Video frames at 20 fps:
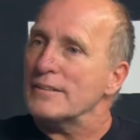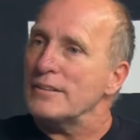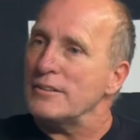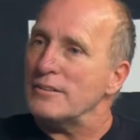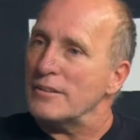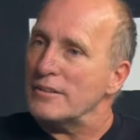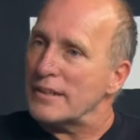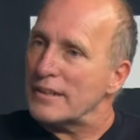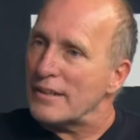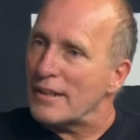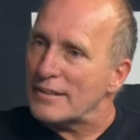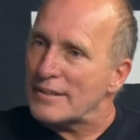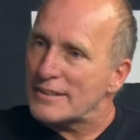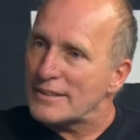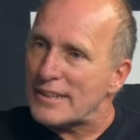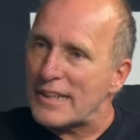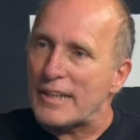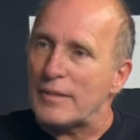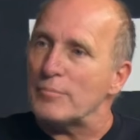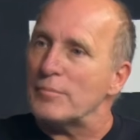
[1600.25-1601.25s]
You know, they got
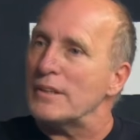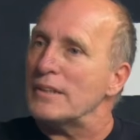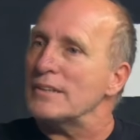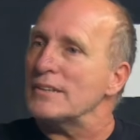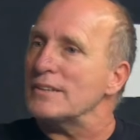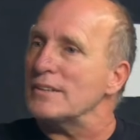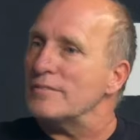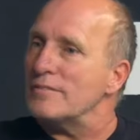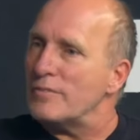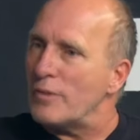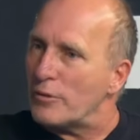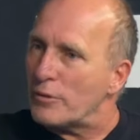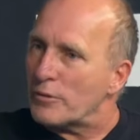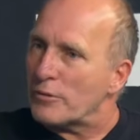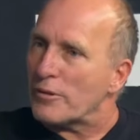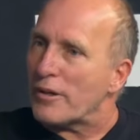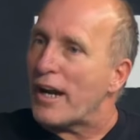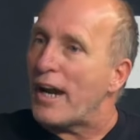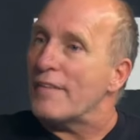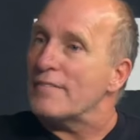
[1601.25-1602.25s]
statements and
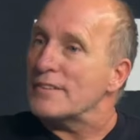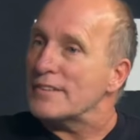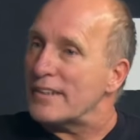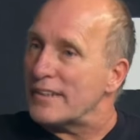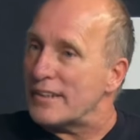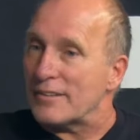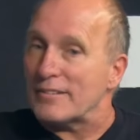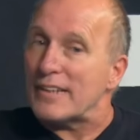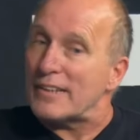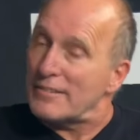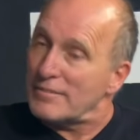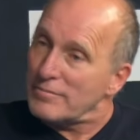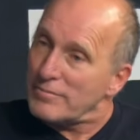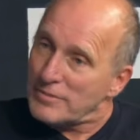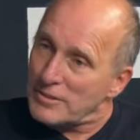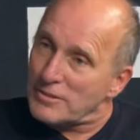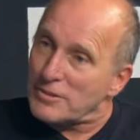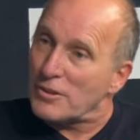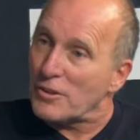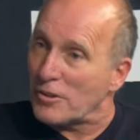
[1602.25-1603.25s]
photographs there. They
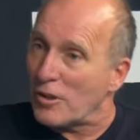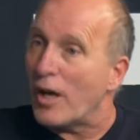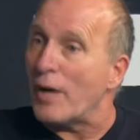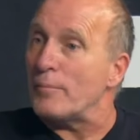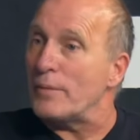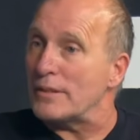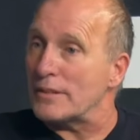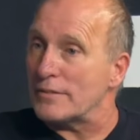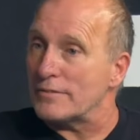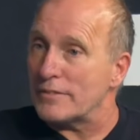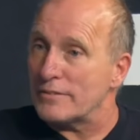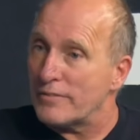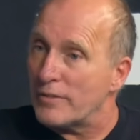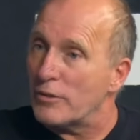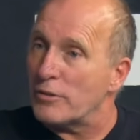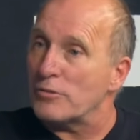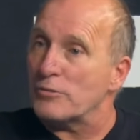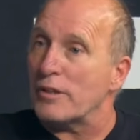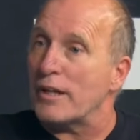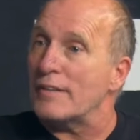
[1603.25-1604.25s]
took copies of
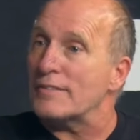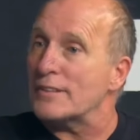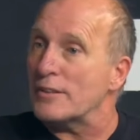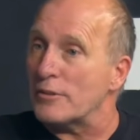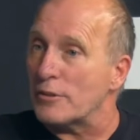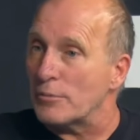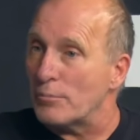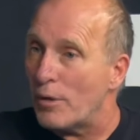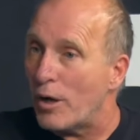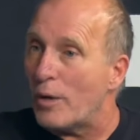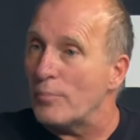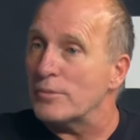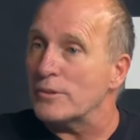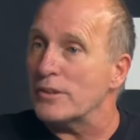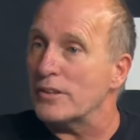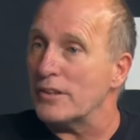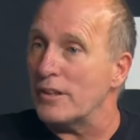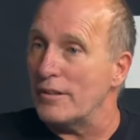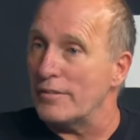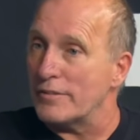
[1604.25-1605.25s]
photographs that her mom
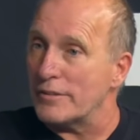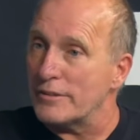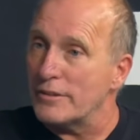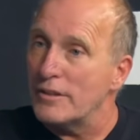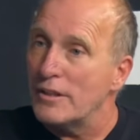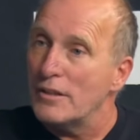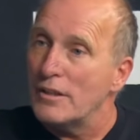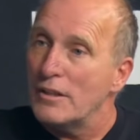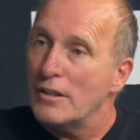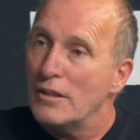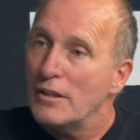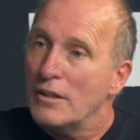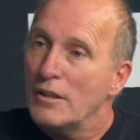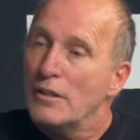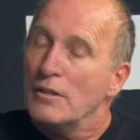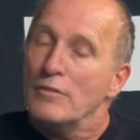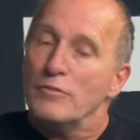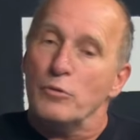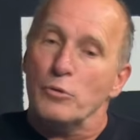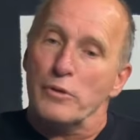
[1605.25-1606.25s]
took of her
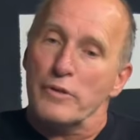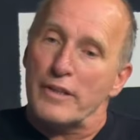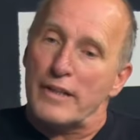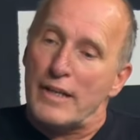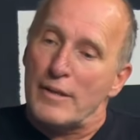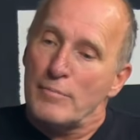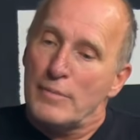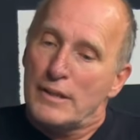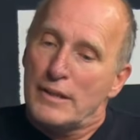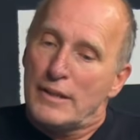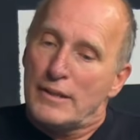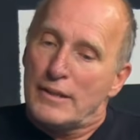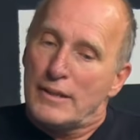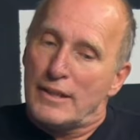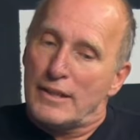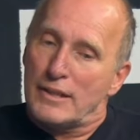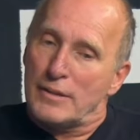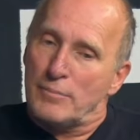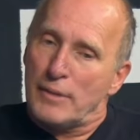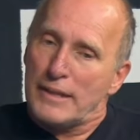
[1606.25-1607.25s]
for them.
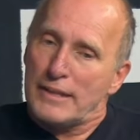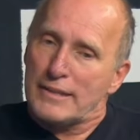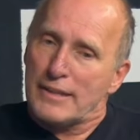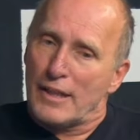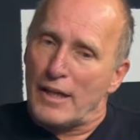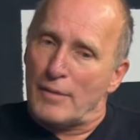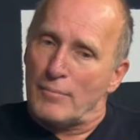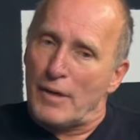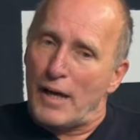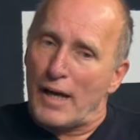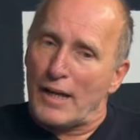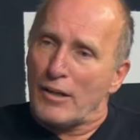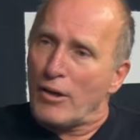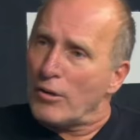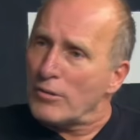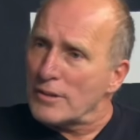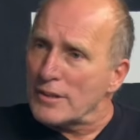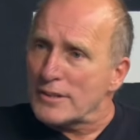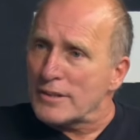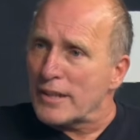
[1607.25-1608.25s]
In the meantime, I
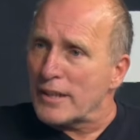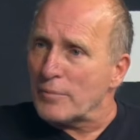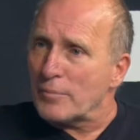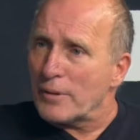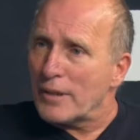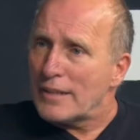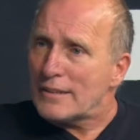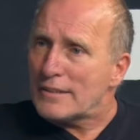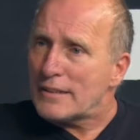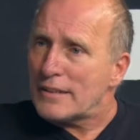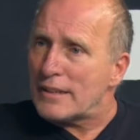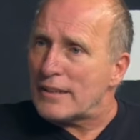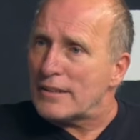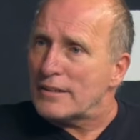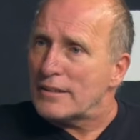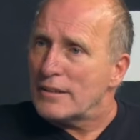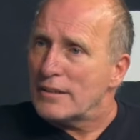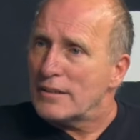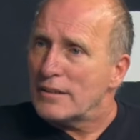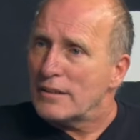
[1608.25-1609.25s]
called the state
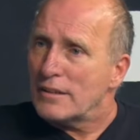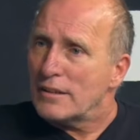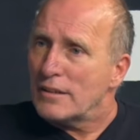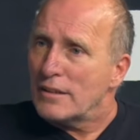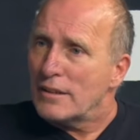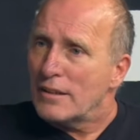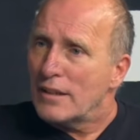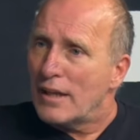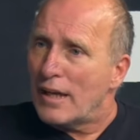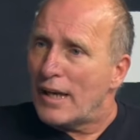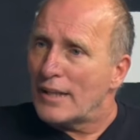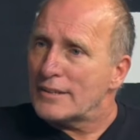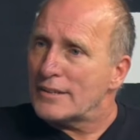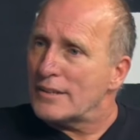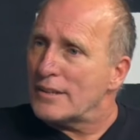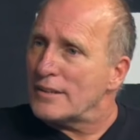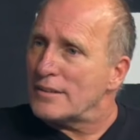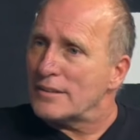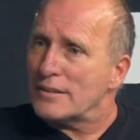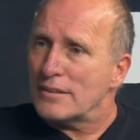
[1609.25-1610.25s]
president. I
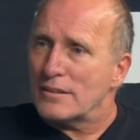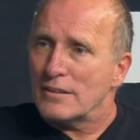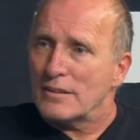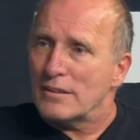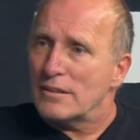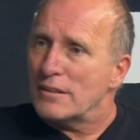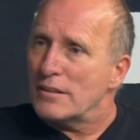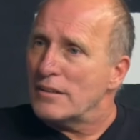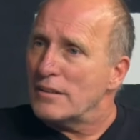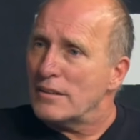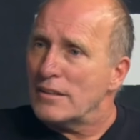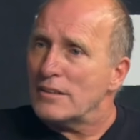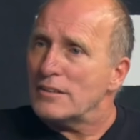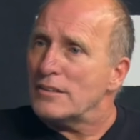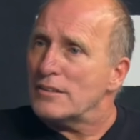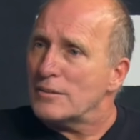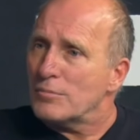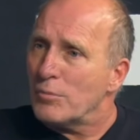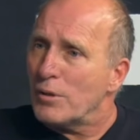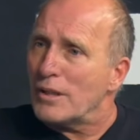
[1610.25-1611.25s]
says, this
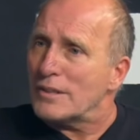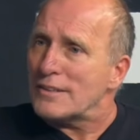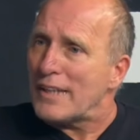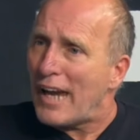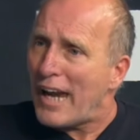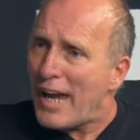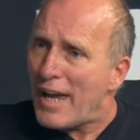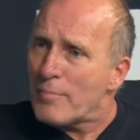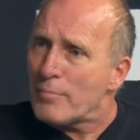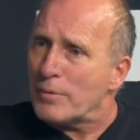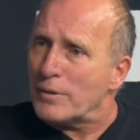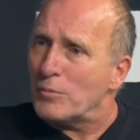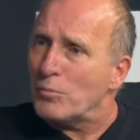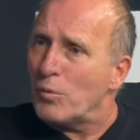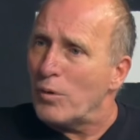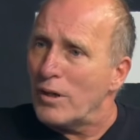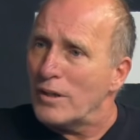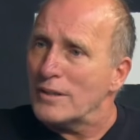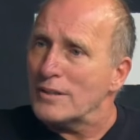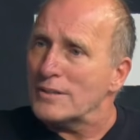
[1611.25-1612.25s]
is what's happened.
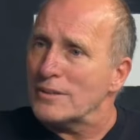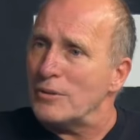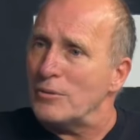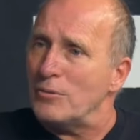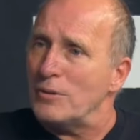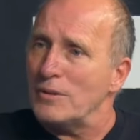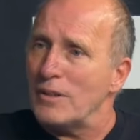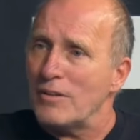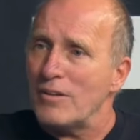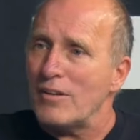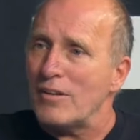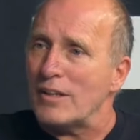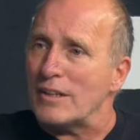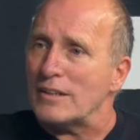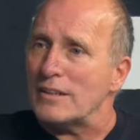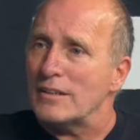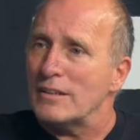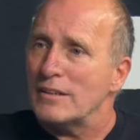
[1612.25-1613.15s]
What is going on?